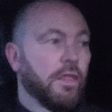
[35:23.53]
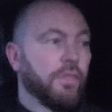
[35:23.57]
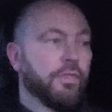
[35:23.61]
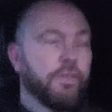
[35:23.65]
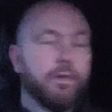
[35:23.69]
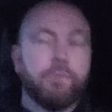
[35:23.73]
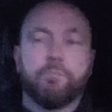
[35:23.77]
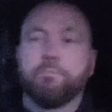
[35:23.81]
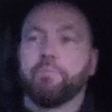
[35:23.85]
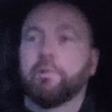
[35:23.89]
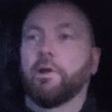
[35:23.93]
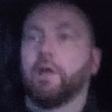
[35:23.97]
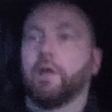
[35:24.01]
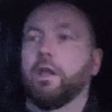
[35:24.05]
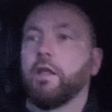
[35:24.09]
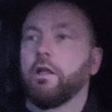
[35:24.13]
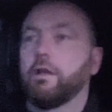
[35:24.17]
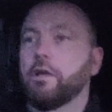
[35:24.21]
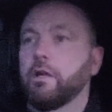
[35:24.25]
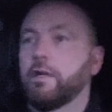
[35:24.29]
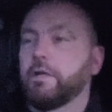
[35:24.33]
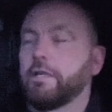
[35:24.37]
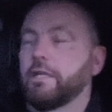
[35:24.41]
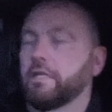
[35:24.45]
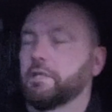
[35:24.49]
the
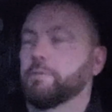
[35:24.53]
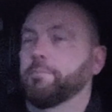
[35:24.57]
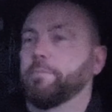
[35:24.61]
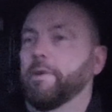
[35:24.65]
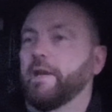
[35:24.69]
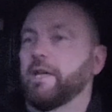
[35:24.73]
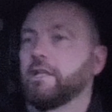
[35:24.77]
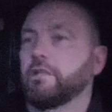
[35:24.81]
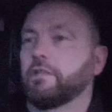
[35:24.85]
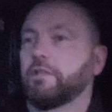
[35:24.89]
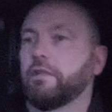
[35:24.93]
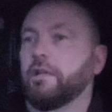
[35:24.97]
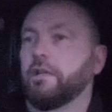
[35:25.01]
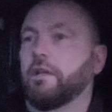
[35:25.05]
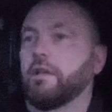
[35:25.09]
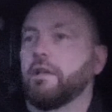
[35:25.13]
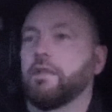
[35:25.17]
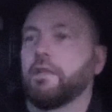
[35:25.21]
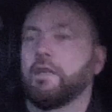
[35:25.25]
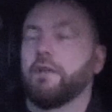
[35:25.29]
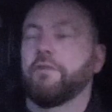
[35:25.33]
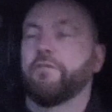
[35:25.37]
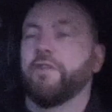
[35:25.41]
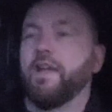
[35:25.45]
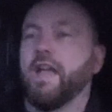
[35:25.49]
blurredest picture
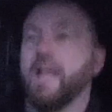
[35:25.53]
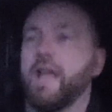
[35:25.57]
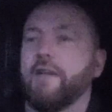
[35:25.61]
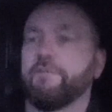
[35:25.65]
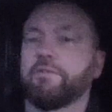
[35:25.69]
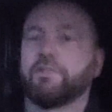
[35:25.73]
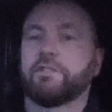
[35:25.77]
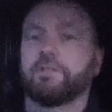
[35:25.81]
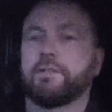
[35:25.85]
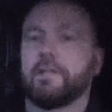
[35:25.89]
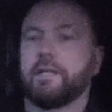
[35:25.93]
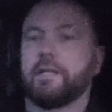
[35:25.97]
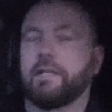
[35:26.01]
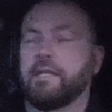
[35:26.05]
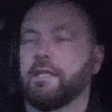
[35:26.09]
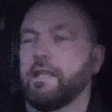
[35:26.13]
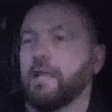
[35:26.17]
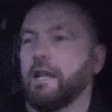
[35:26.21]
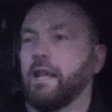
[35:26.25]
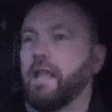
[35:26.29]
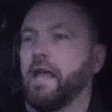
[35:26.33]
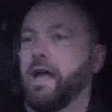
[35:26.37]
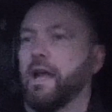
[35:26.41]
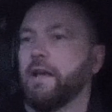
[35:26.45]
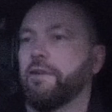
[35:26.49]
you've ever seen in
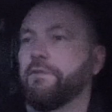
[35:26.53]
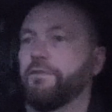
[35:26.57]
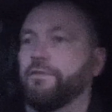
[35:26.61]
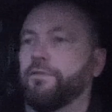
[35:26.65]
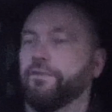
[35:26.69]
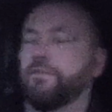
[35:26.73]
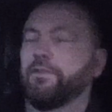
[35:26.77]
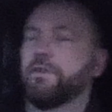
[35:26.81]
your life.